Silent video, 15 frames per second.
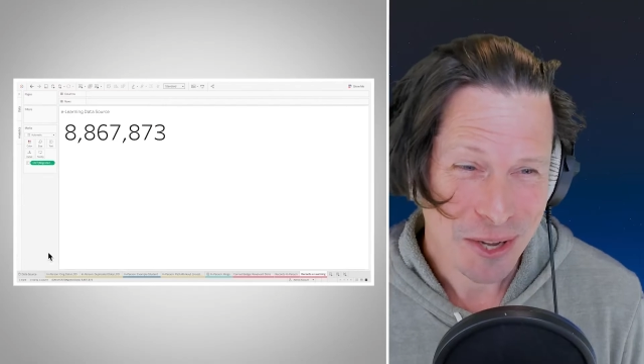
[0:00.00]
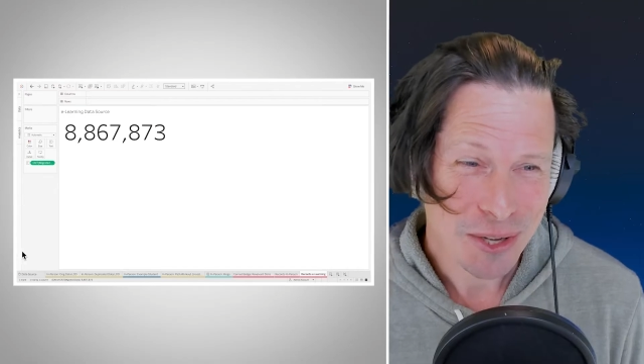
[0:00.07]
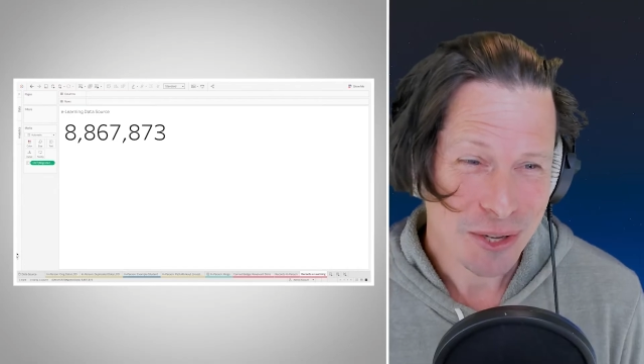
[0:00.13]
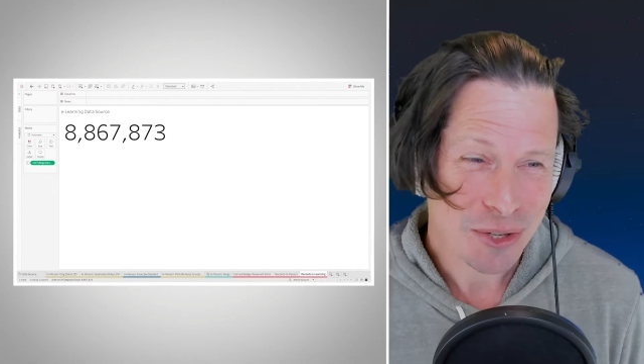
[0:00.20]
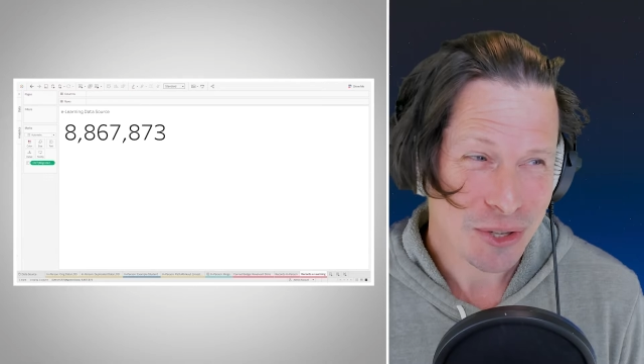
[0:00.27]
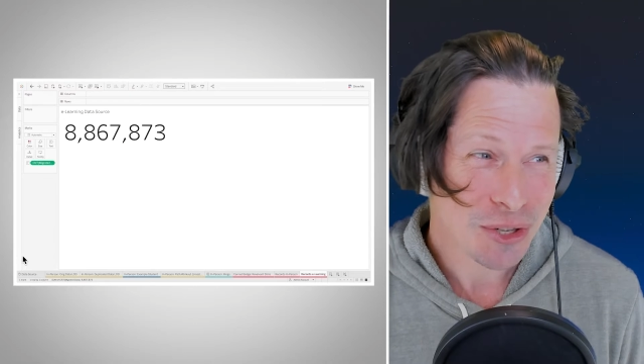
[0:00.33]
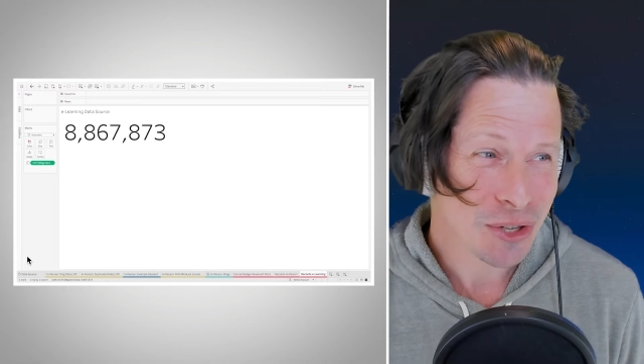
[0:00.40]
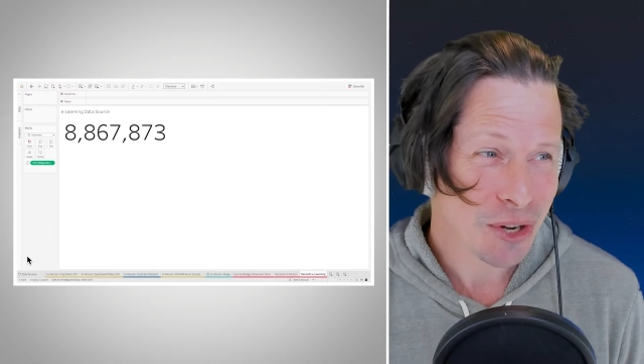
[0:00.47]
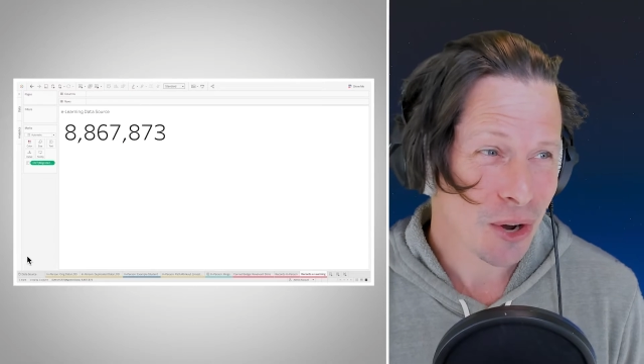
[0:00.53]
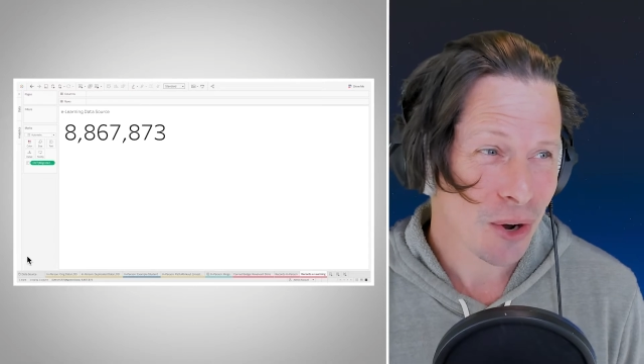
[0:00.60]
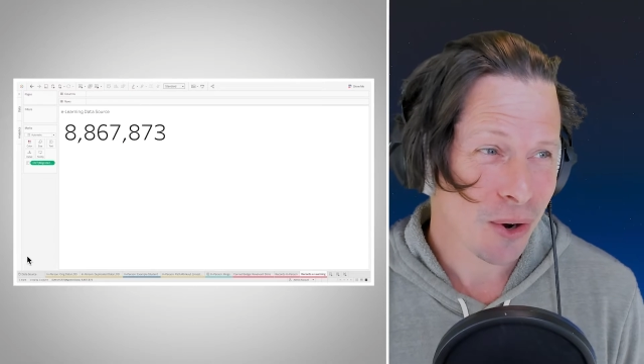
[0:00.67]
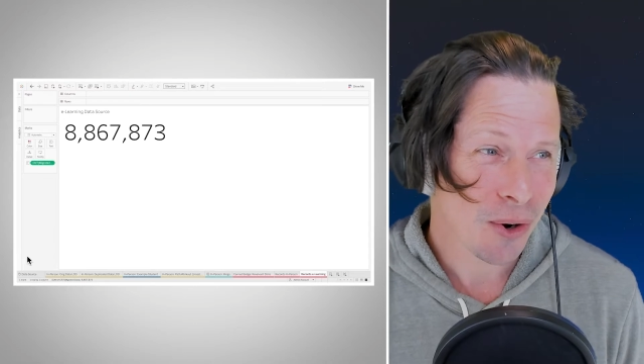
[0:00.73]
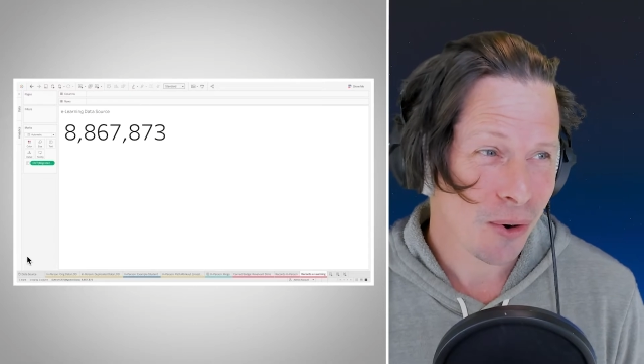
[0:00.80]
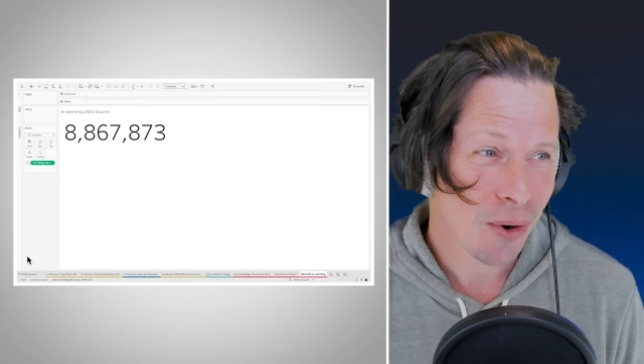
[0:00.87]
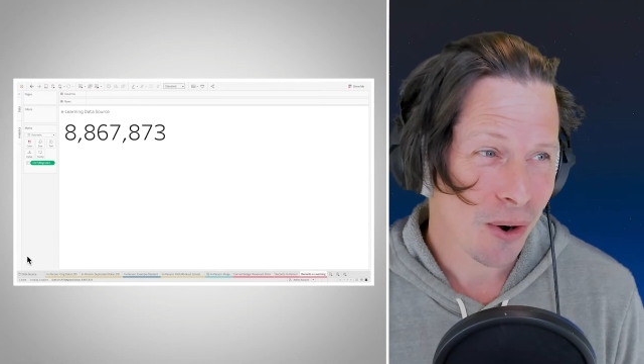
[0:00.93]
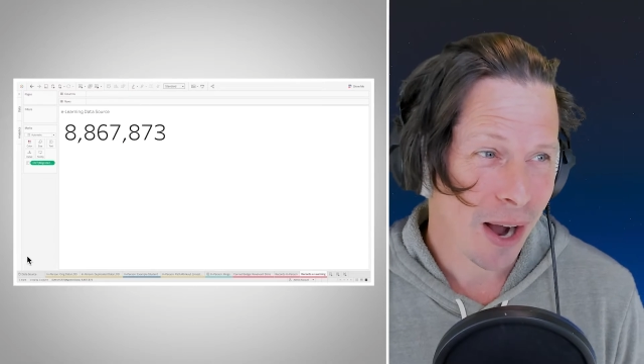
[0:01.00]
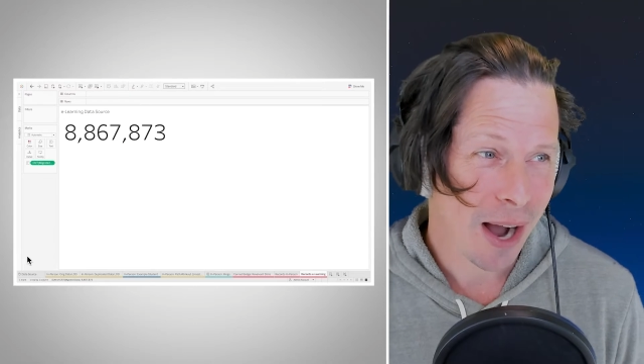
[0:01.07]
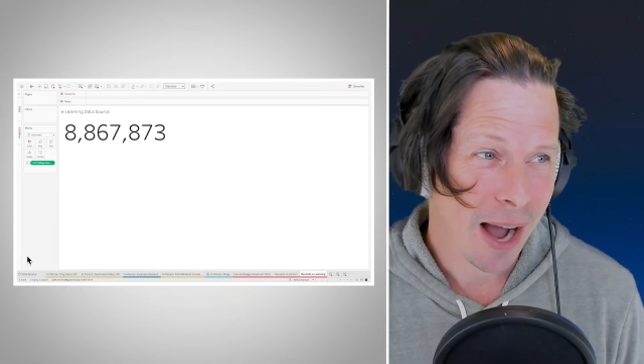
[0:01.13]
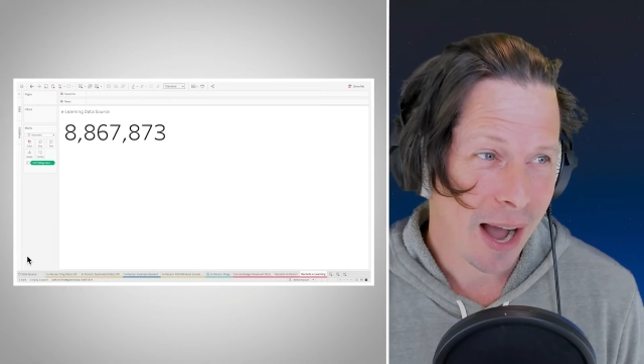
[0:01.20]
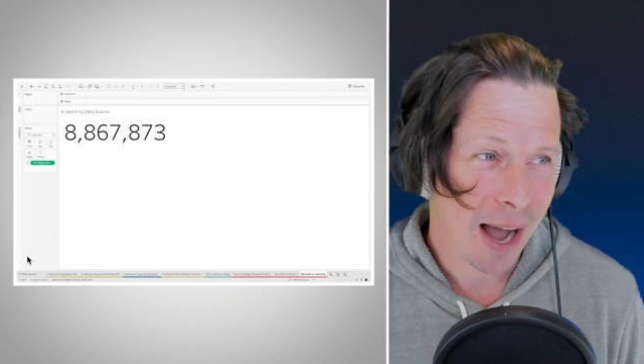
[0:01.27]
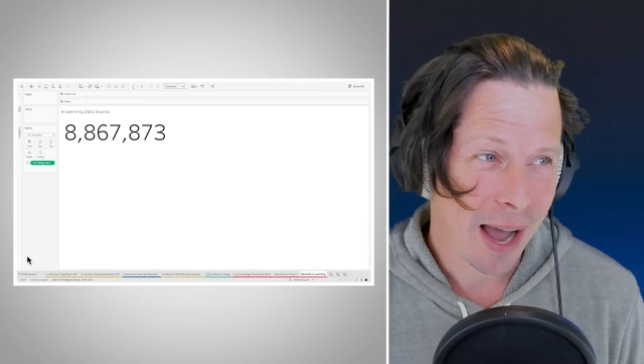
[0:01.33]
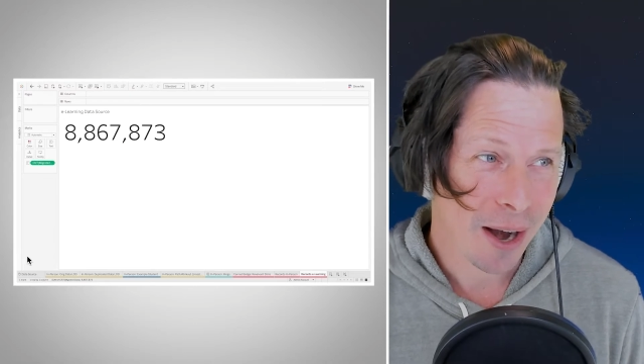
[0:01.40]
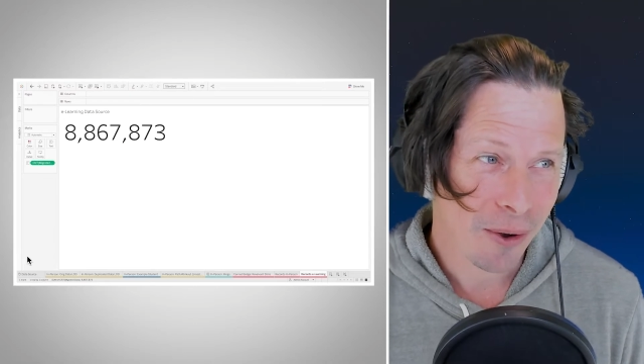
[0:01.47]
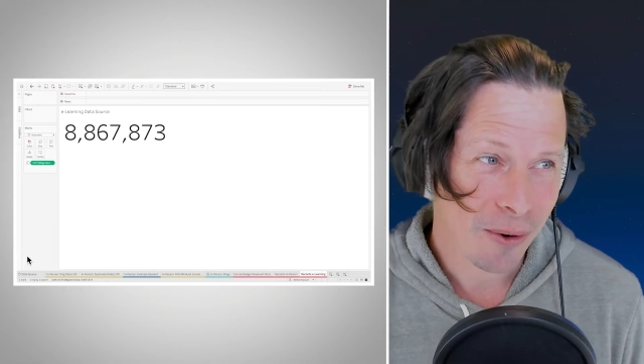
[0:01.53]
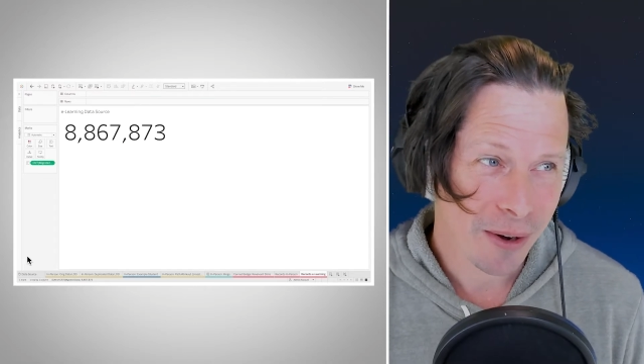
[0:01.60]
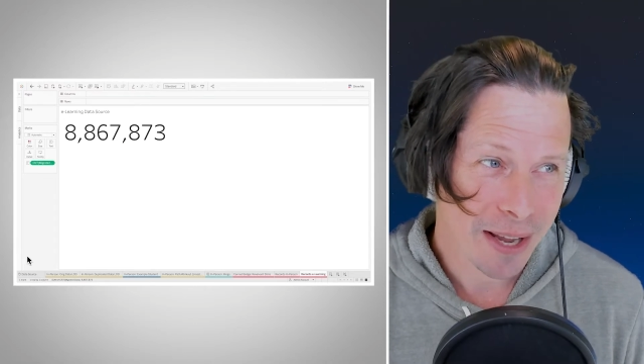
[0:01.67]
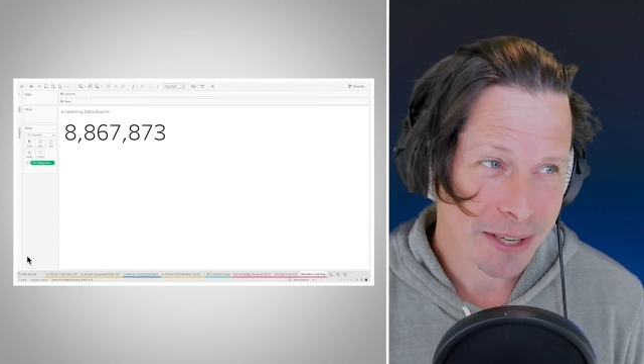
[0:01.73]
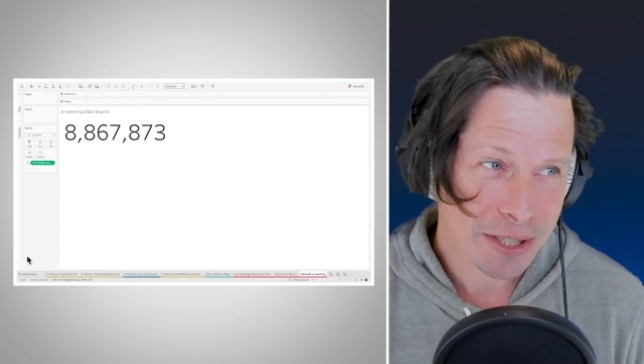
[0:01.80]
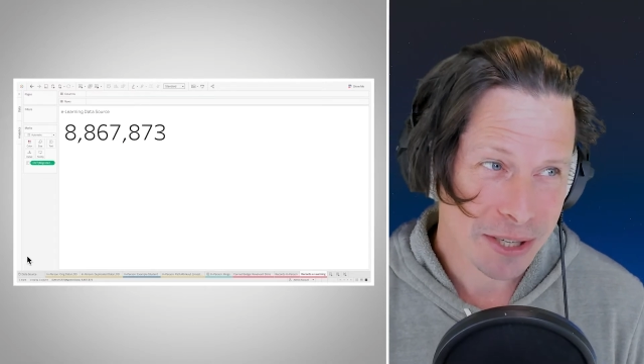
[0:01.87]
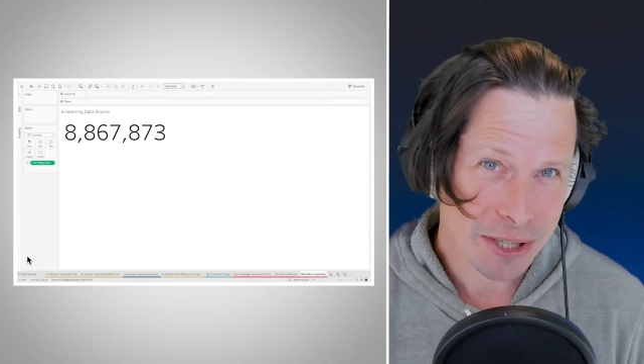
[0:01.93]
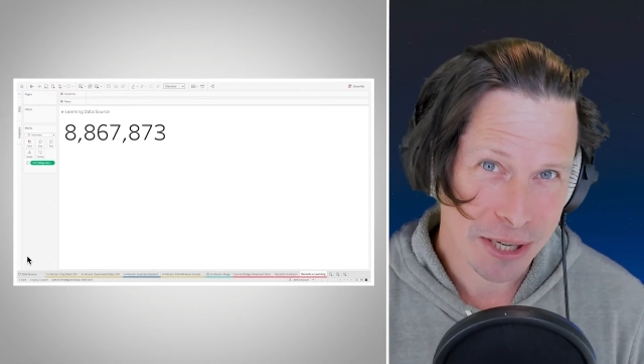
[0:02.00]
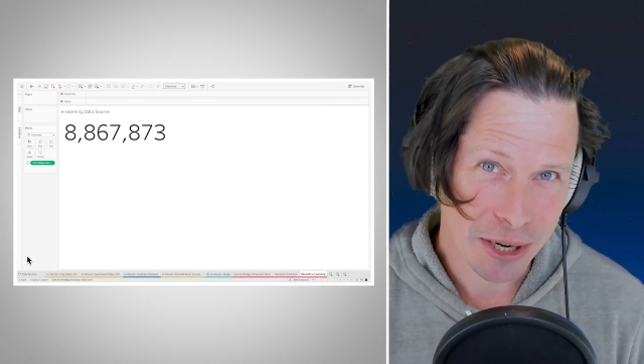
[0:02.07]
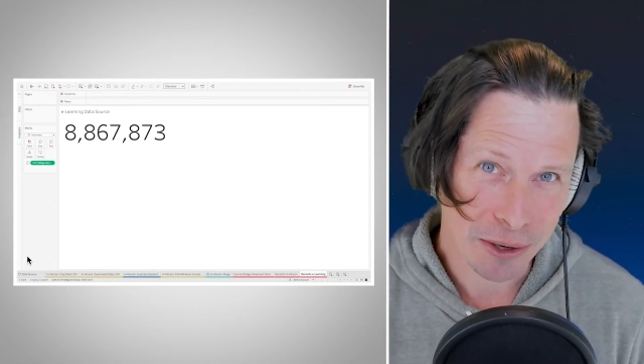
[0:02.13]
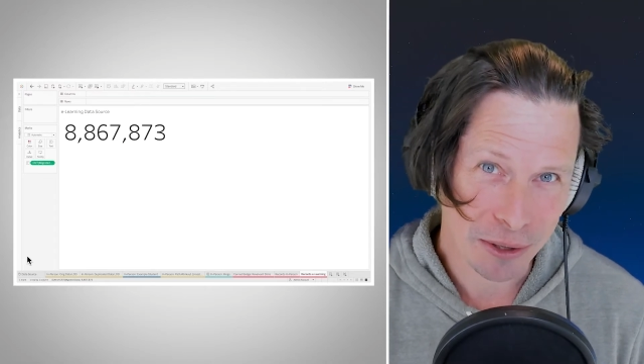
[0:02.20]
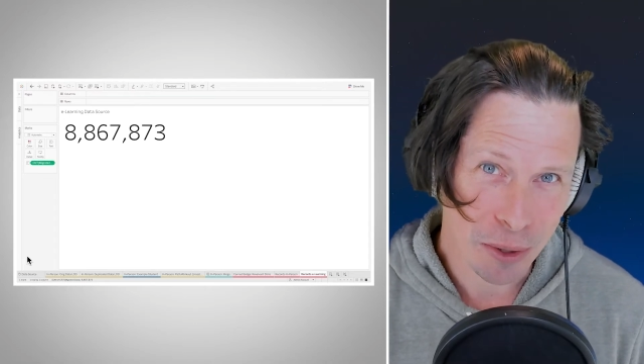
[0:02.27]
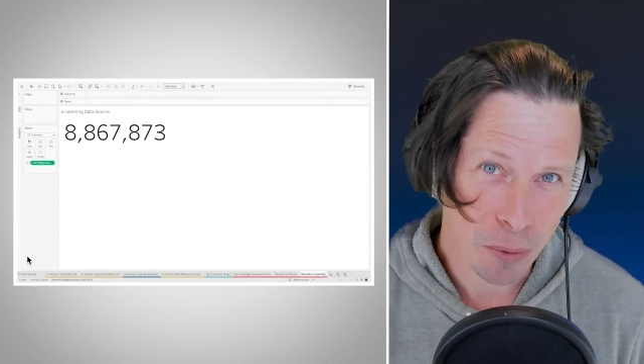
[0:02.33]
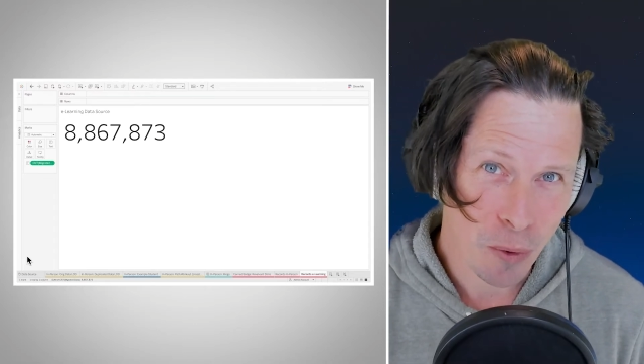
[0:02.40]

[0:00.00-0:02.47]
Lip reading: So I don't necessarily